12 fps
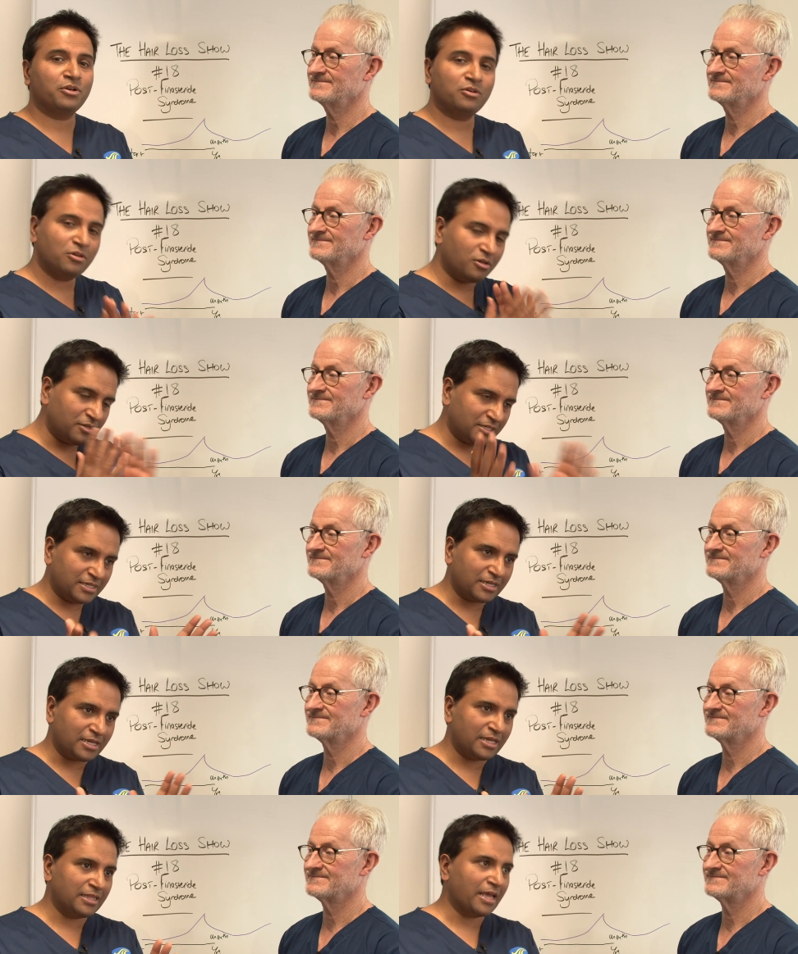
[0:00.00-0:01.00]
Speaker 1: not
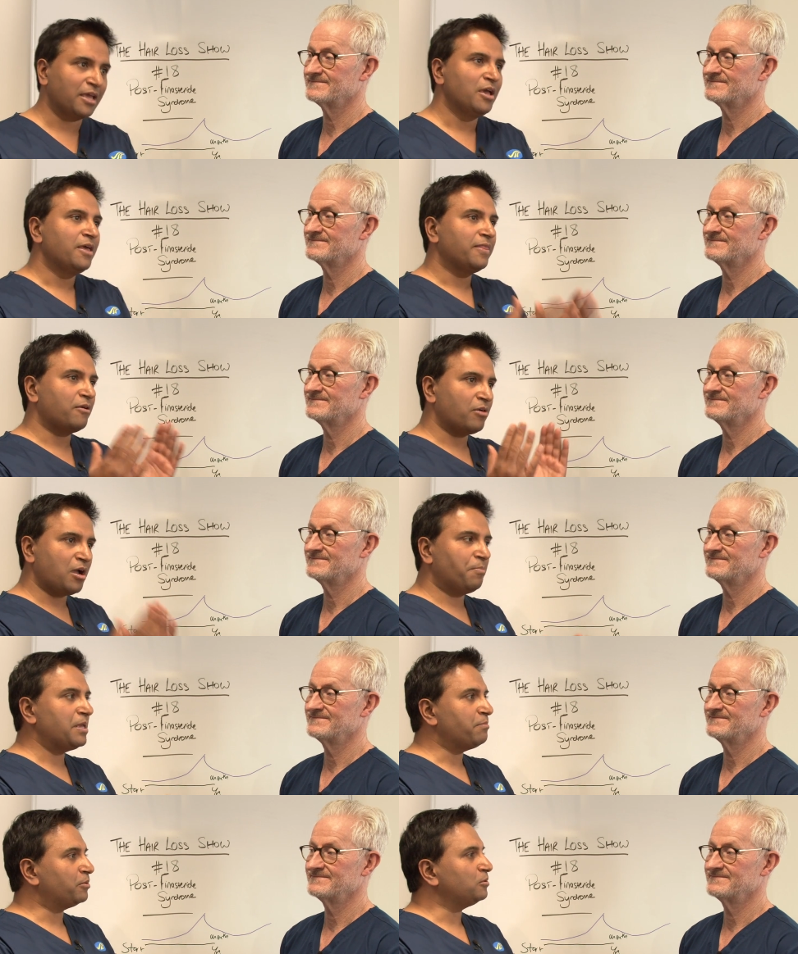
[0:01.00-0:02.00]
denying that. There are
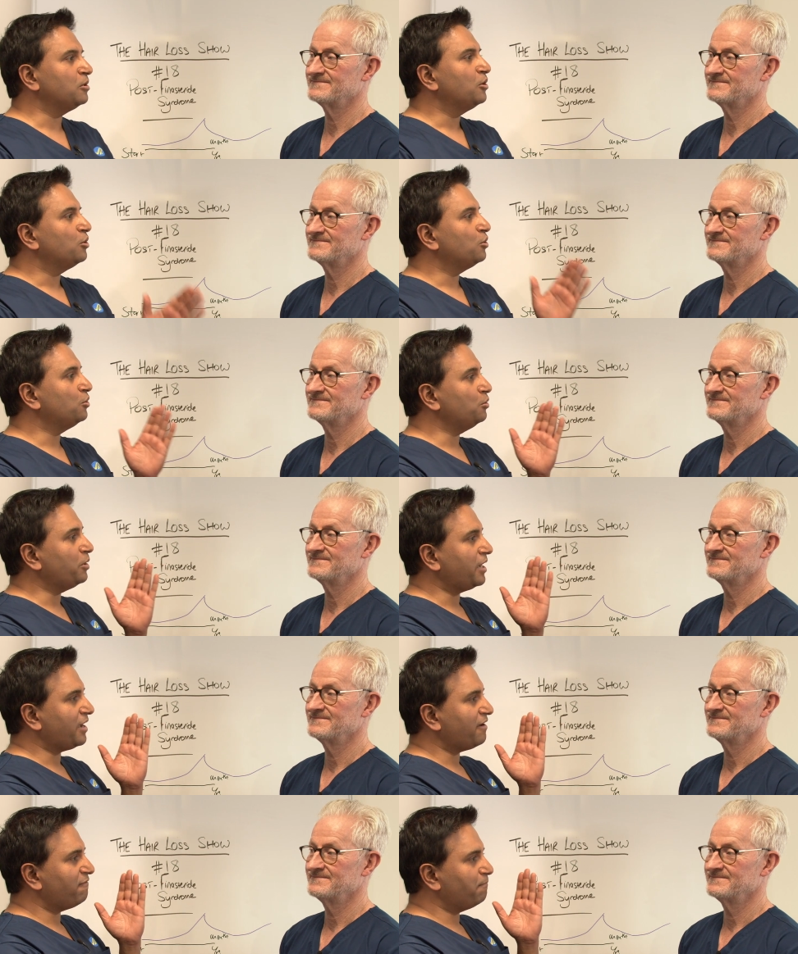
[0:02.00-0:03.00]
people who
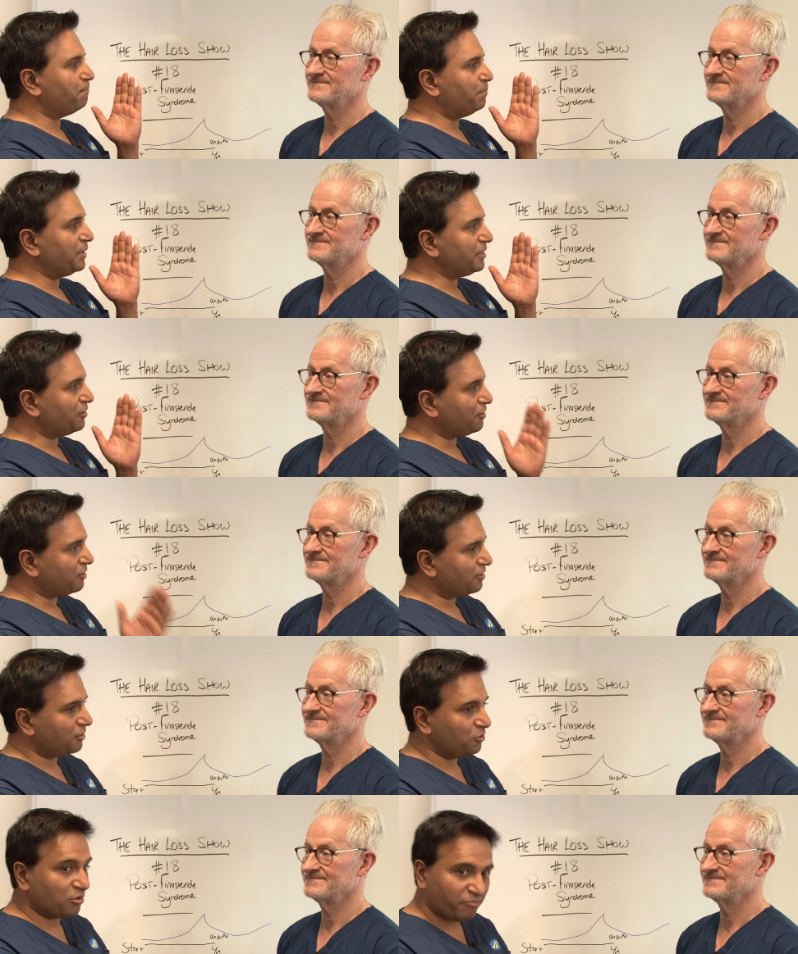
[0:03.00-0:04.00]
have been on
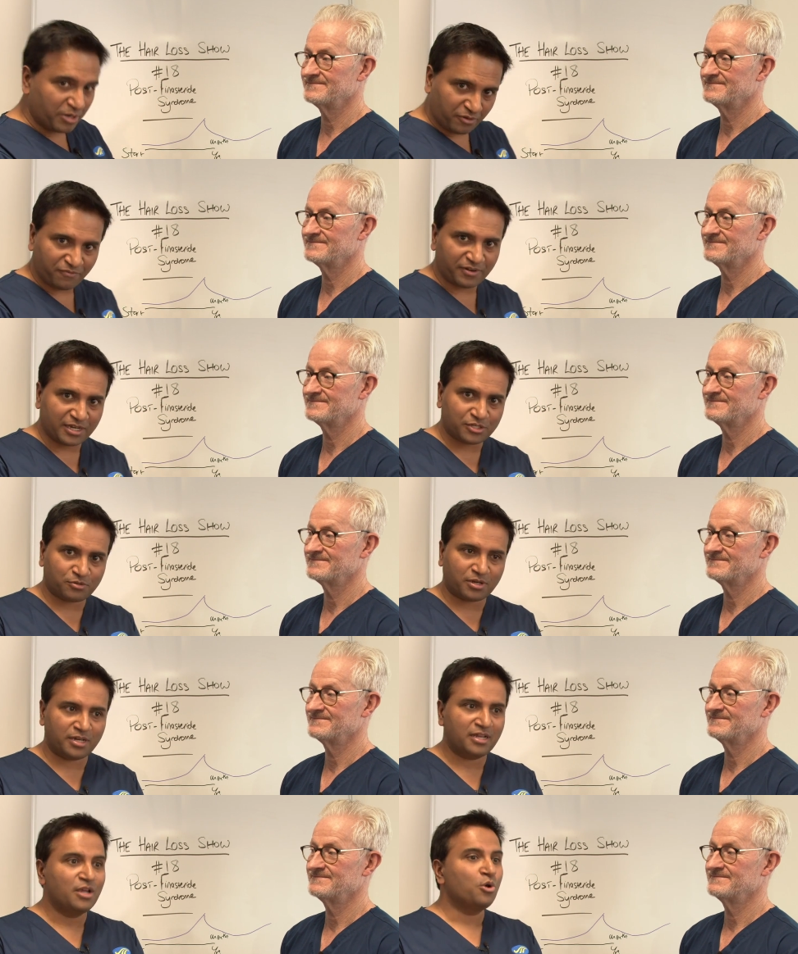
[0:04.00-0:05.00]
who have been on
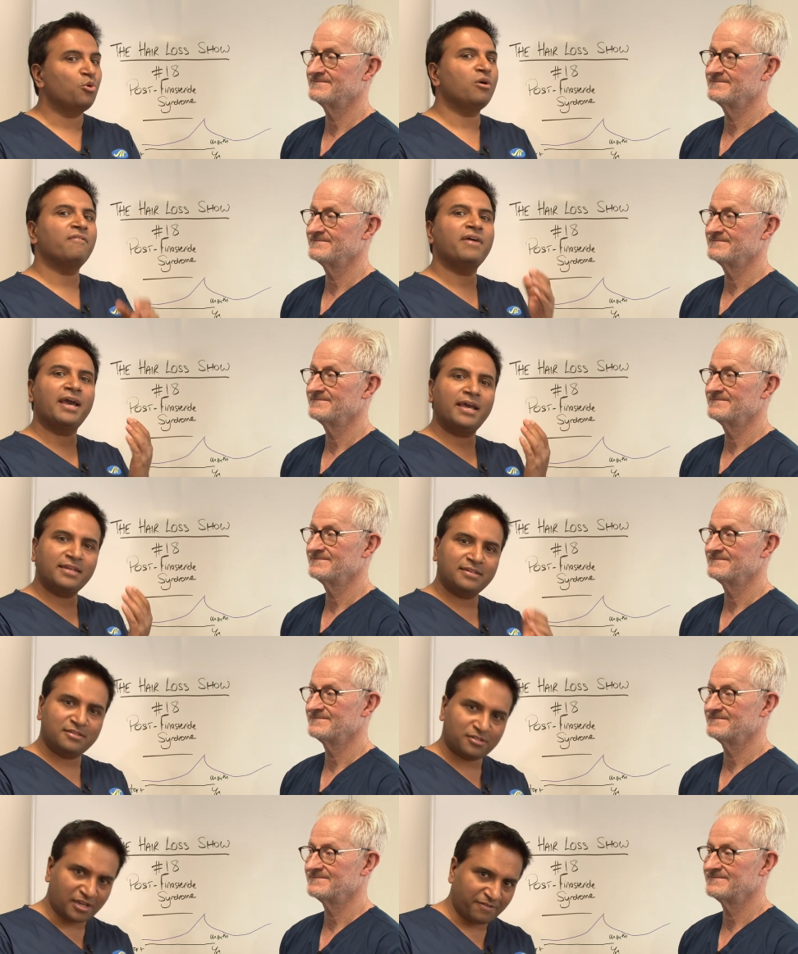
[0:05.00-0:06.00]
finasteride, who have
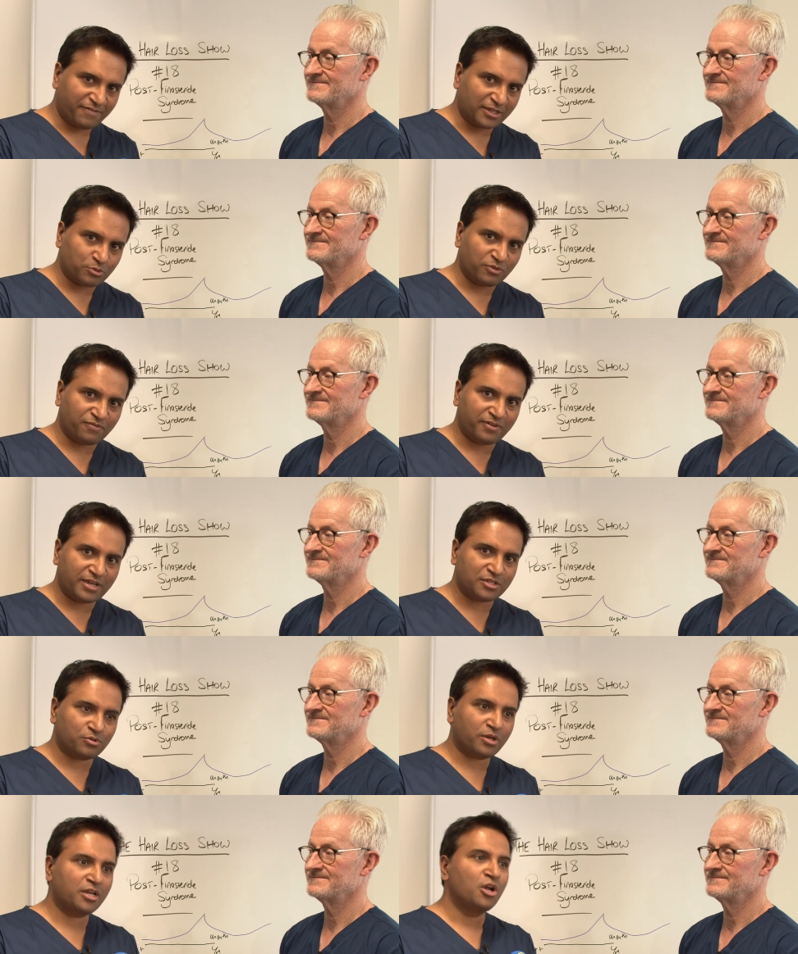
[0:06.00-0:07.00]
had side effects with
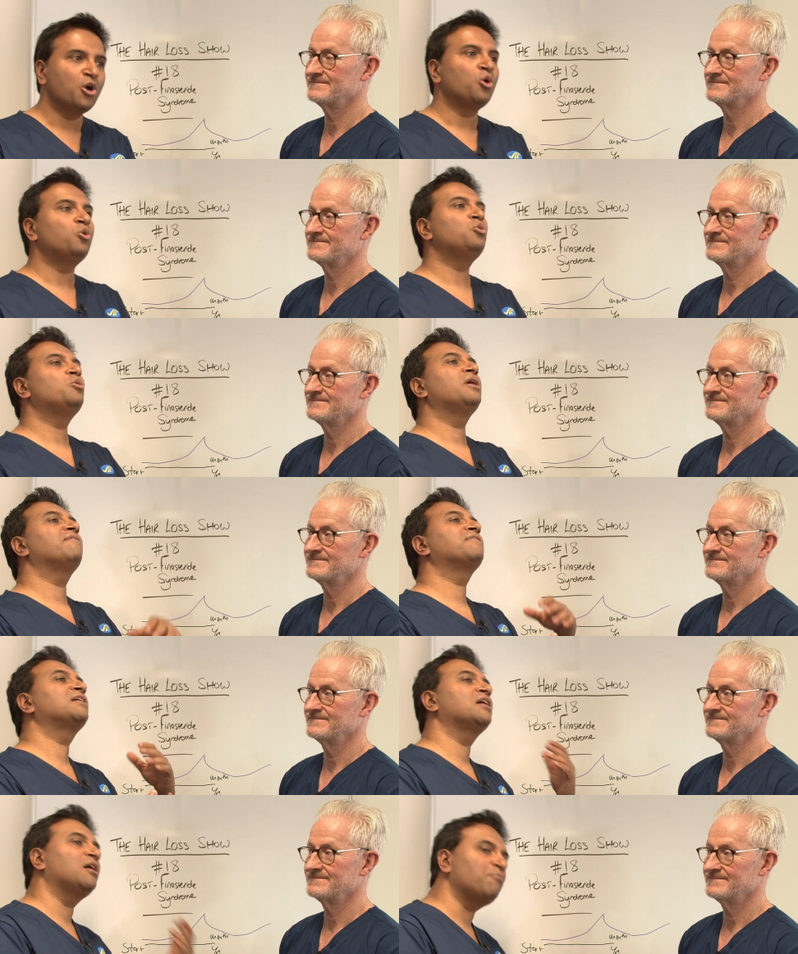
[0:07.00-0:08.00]
finasteride, who have
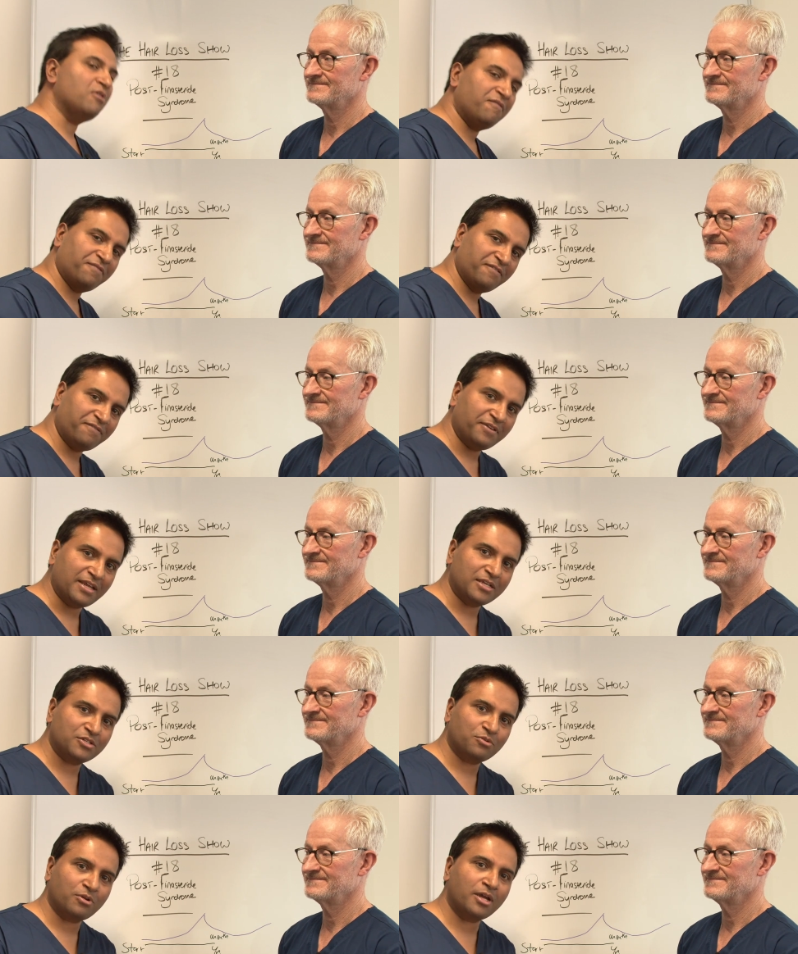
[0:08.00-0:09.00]
come off the
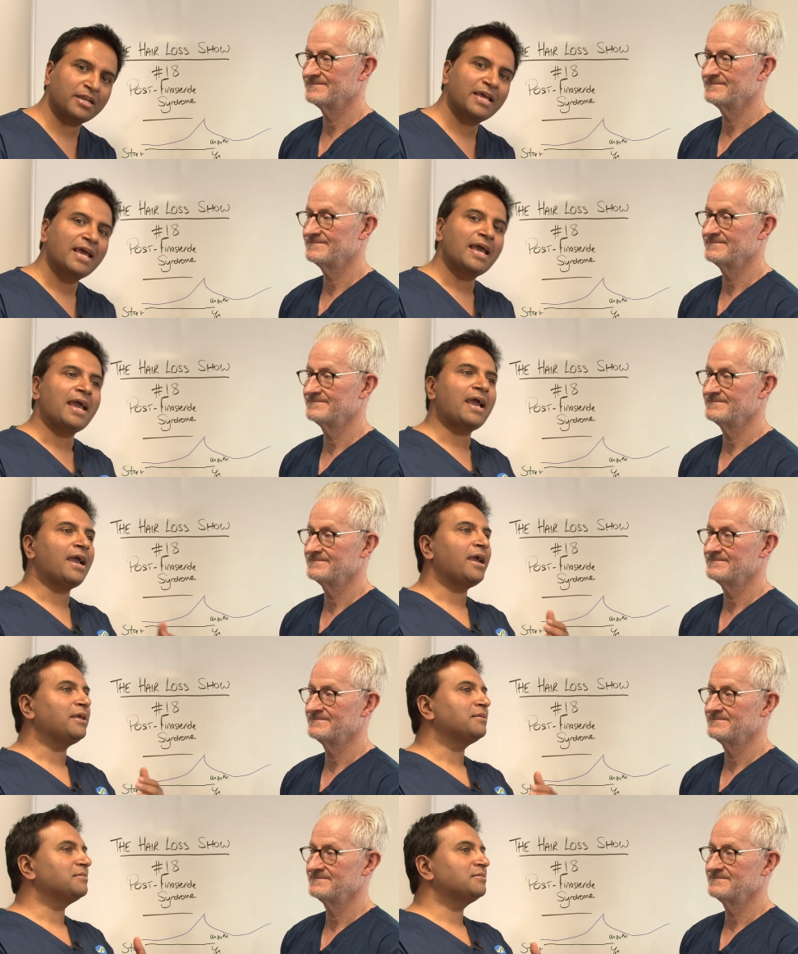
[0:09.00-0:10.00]
finasteride
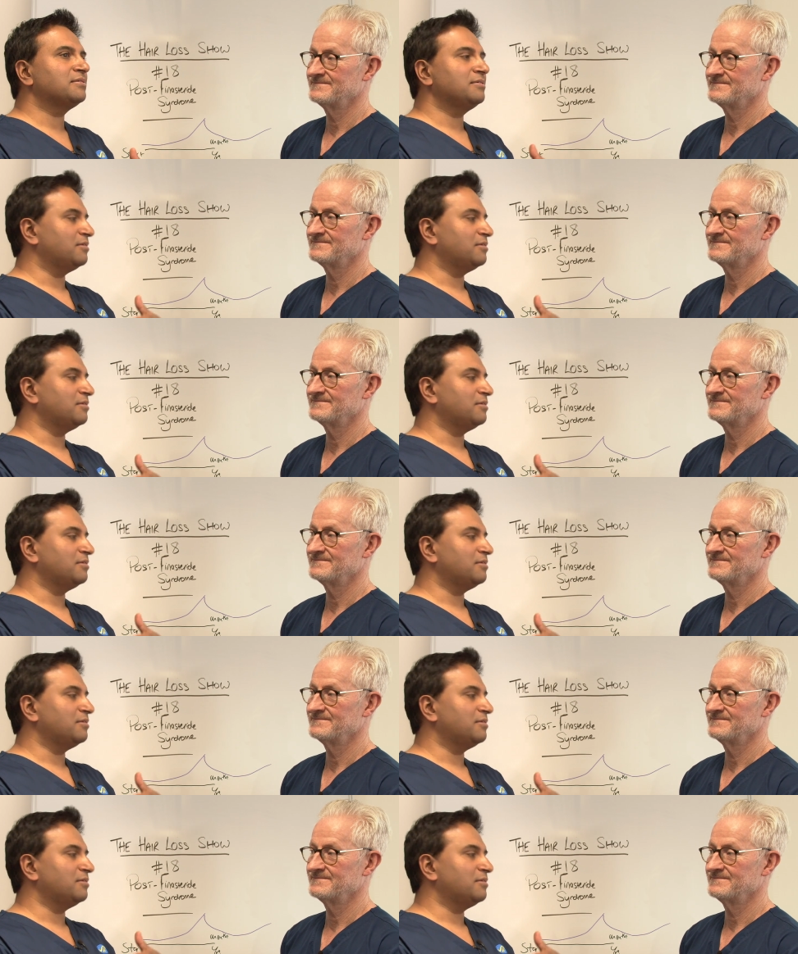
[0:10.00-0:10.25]
and